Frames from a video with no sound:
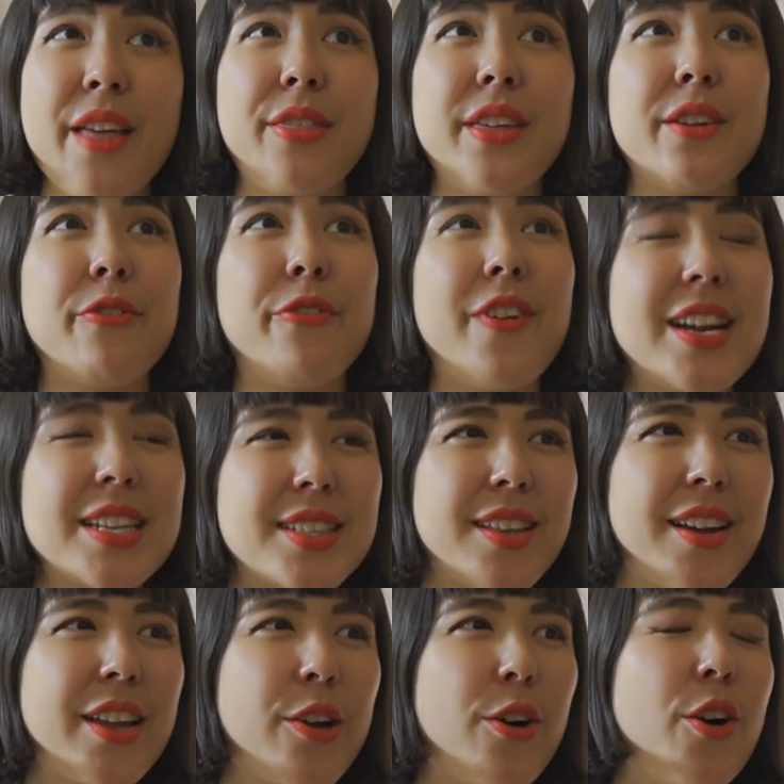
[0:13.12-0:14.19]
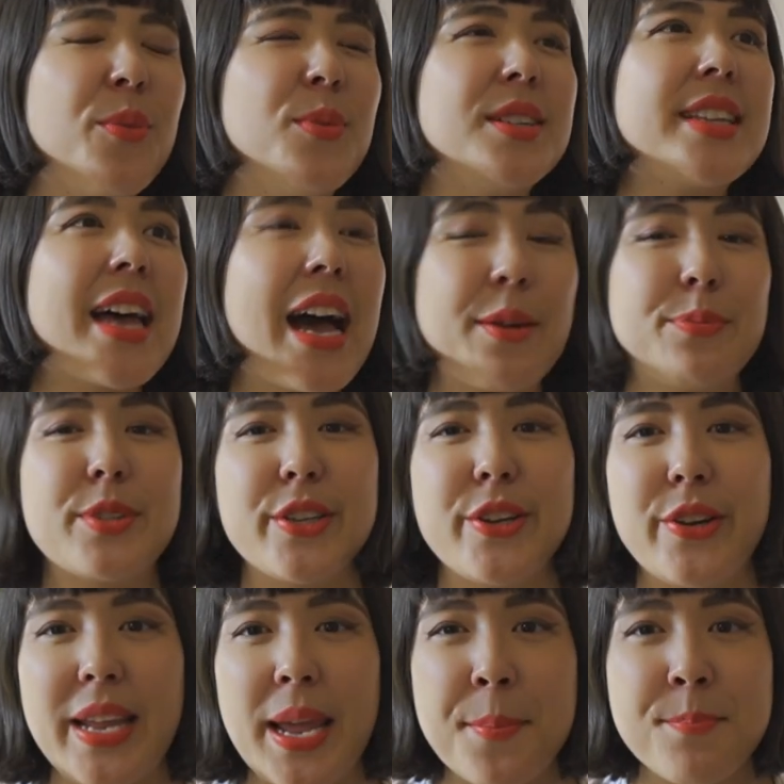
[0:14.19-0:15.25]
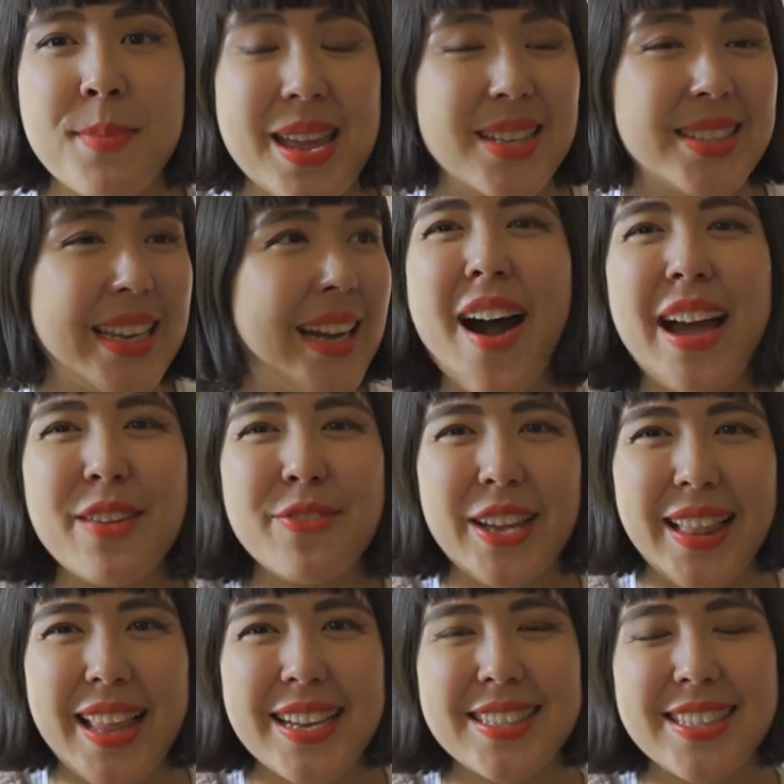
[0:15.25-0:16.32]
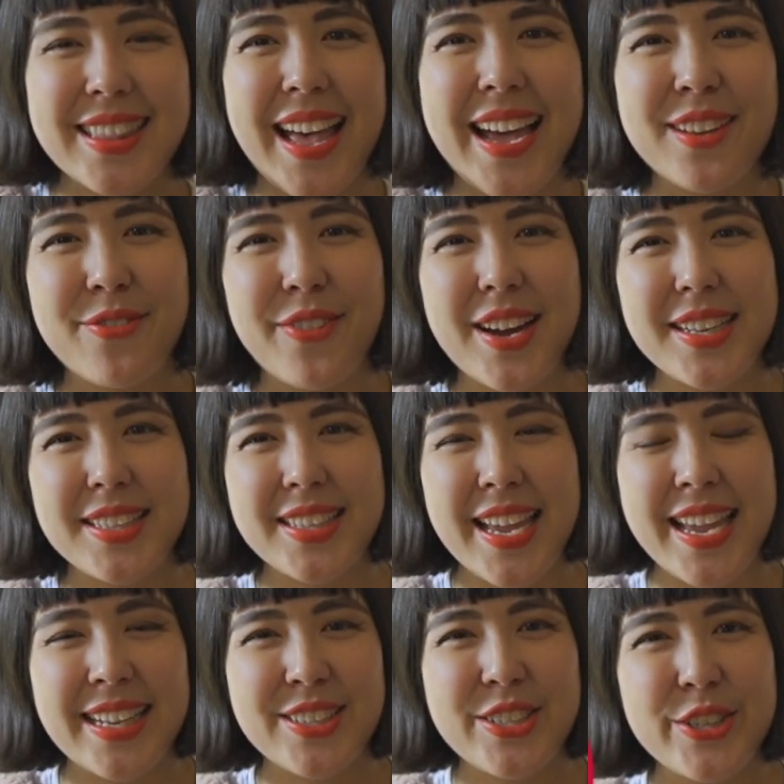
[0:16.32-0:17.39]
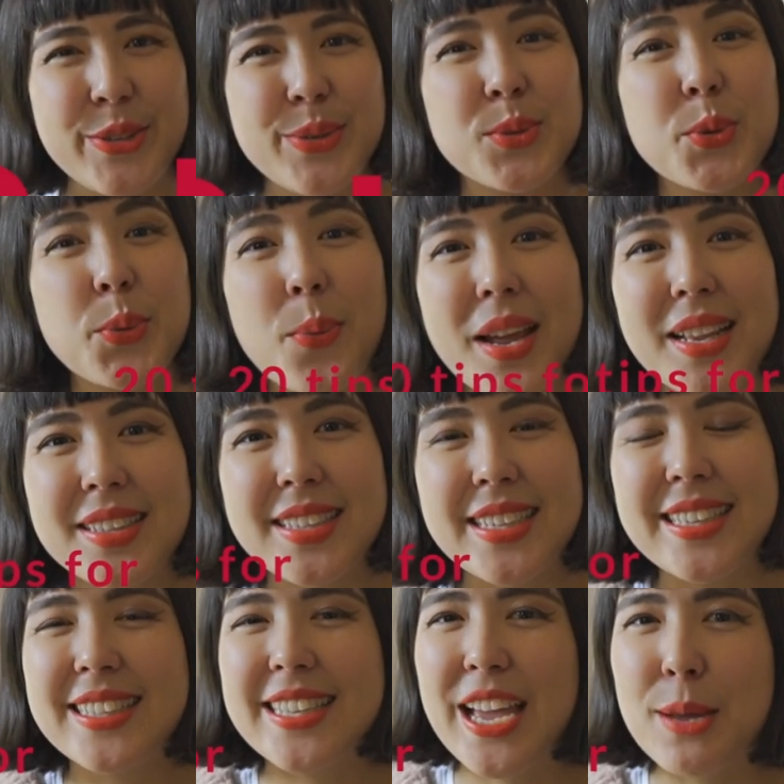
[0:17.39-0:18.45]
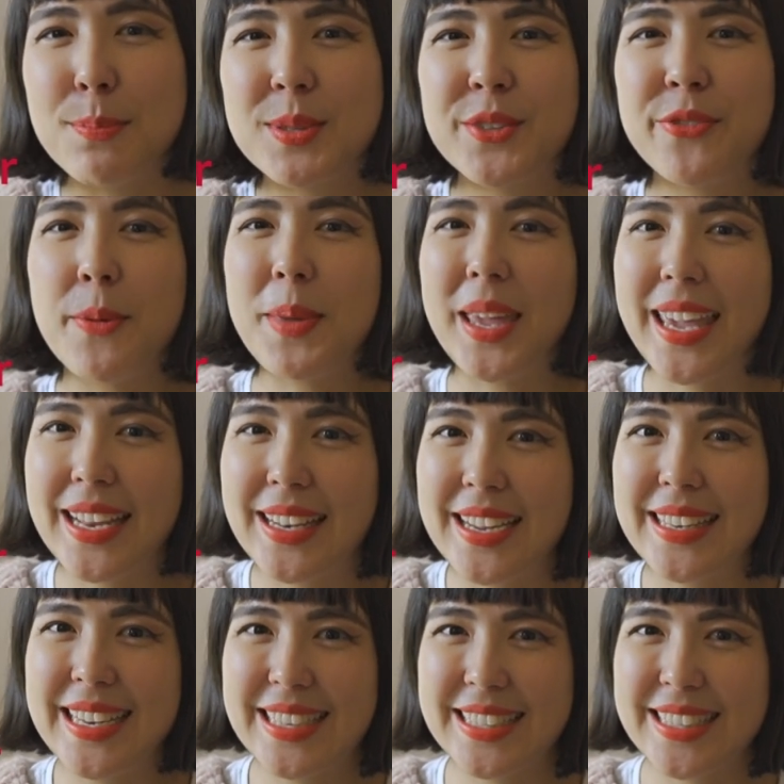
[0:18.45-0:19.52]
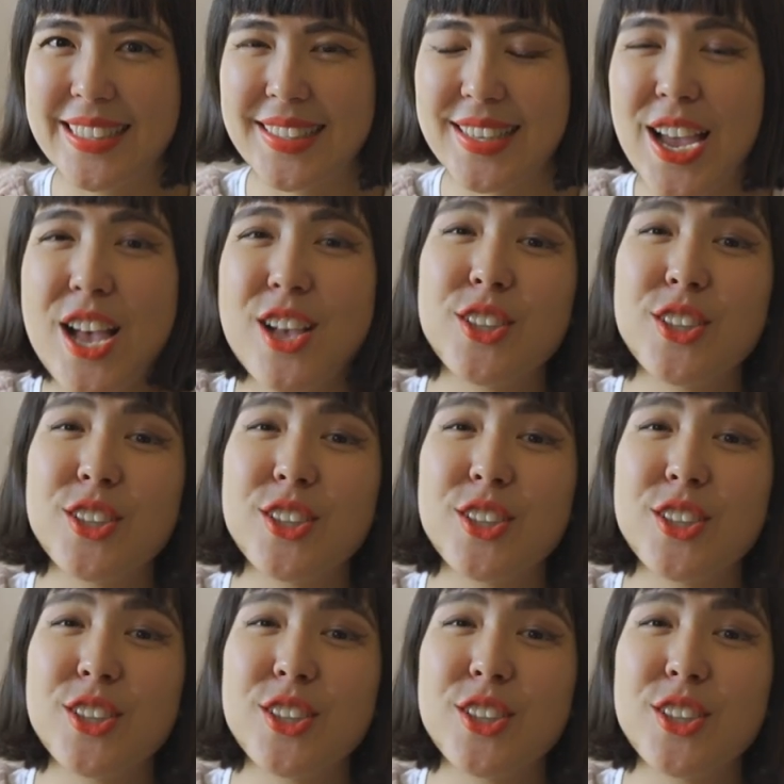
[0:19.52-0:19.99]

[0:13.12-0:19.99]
The advice that I got was absolutely amazing. I've collected that advice into 20 tips for beginner knitters.